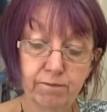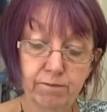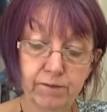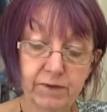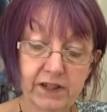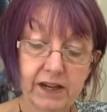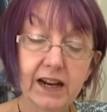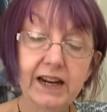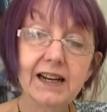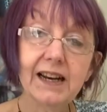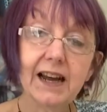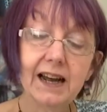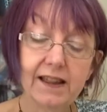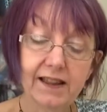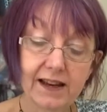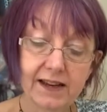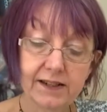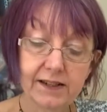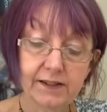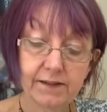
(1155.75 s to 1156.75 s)
tight like
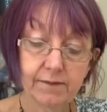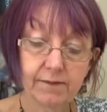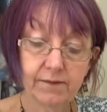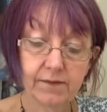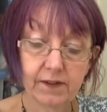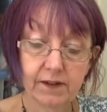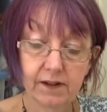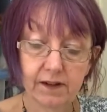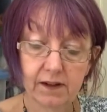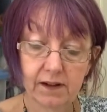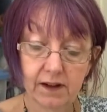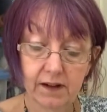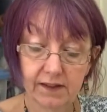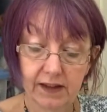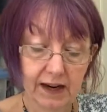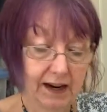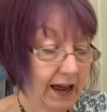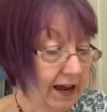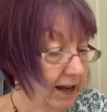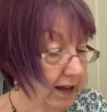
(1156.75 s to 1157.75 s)
that, and
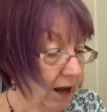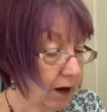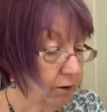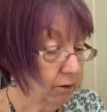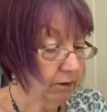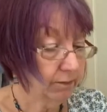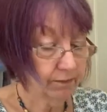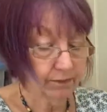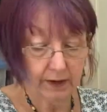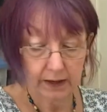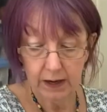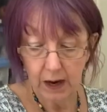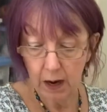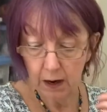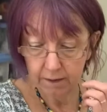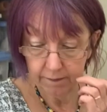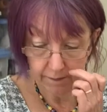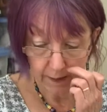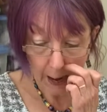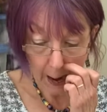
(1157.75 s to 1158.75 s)
then let go, and
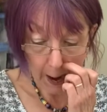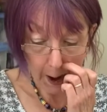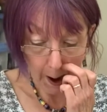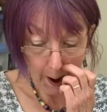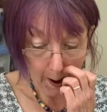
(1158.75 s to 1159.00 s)
hopefully